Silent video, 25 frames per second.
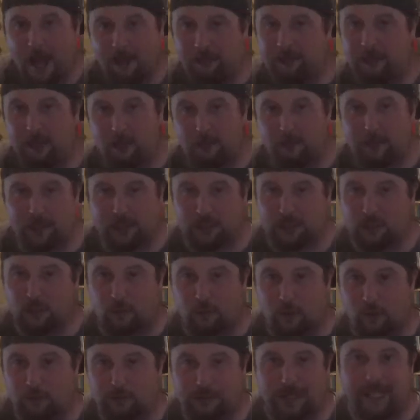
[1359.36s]
and the other witch has
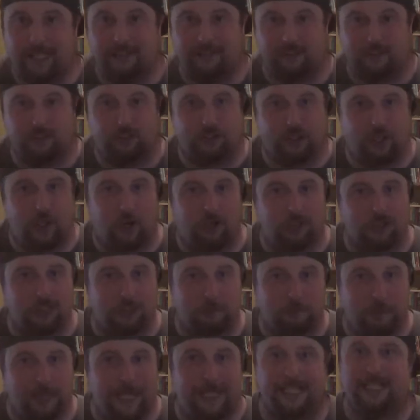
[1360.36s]
got no teeth, so she can't
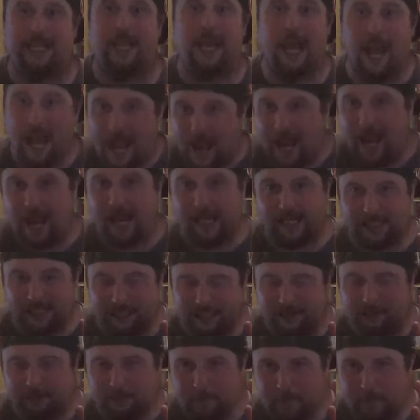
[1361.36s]
speak.
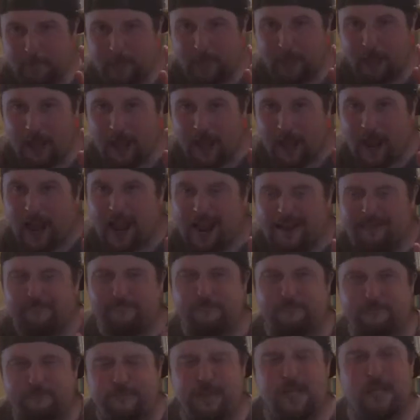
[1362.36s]
It
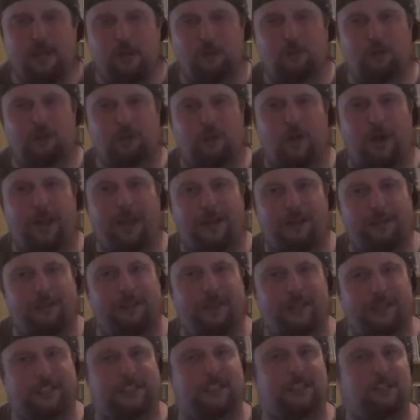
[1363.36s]
feels like
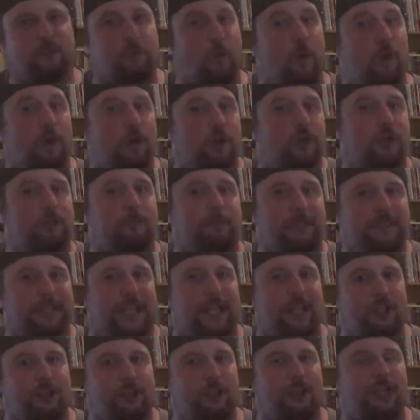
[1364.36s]
this is what could
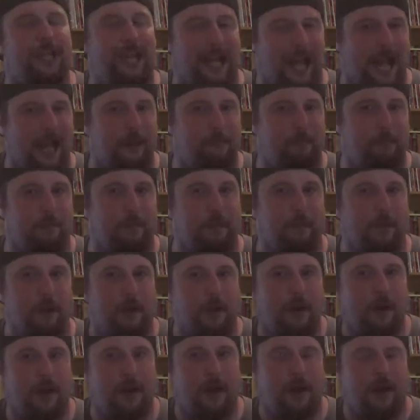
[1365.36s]
potentially happen.
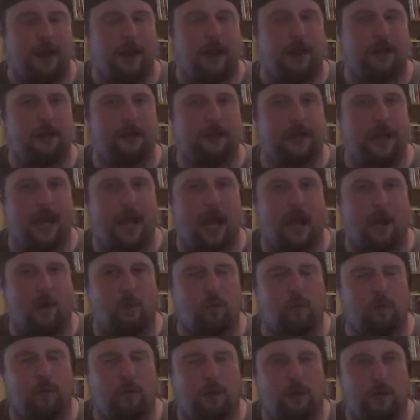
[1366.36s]

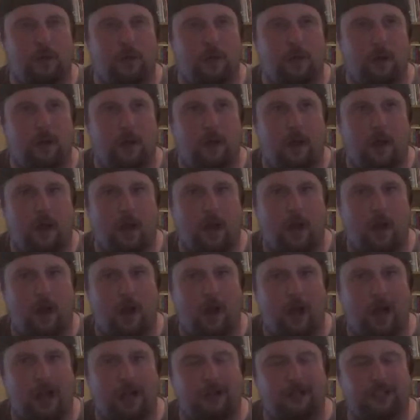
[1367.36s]
Now,
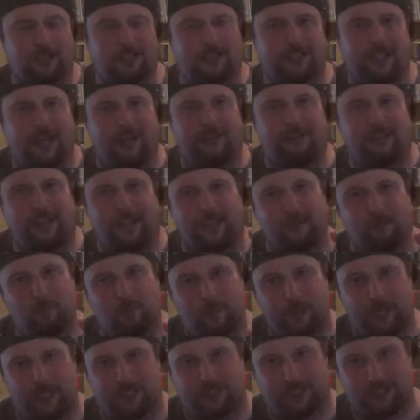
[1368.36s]
I understand that in
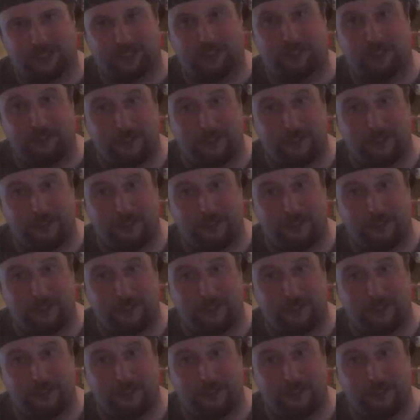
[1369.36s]
Weird Sister